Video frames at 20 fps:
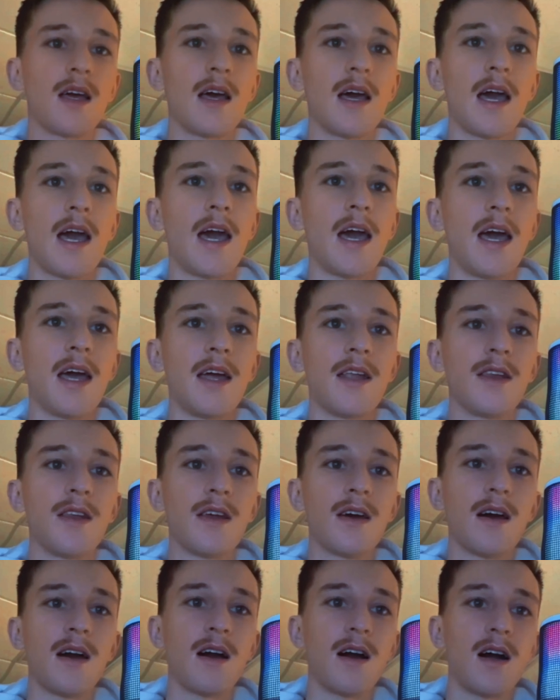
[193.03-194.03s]

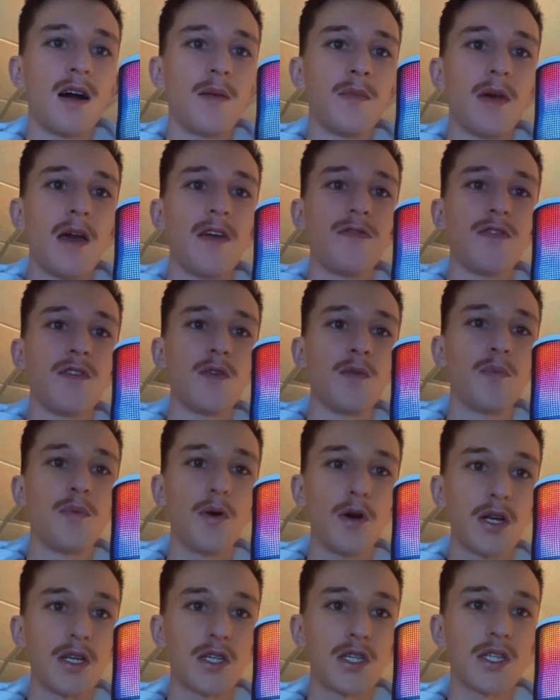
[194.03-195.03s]
If you
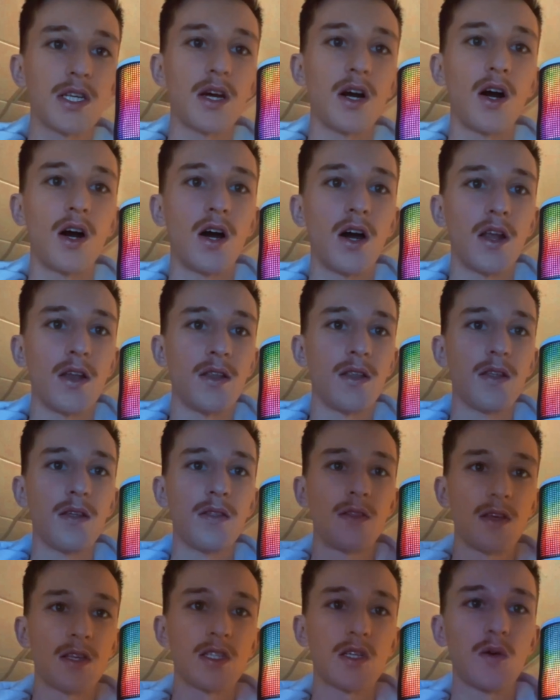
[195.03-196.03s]
push on
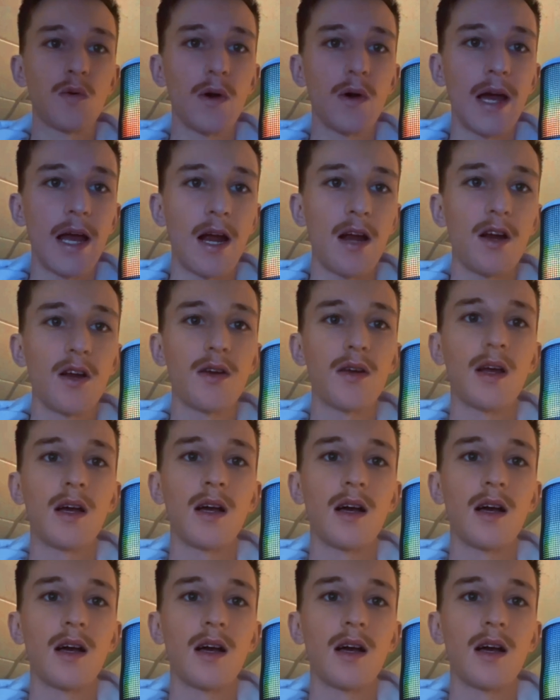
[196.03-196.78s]
the square,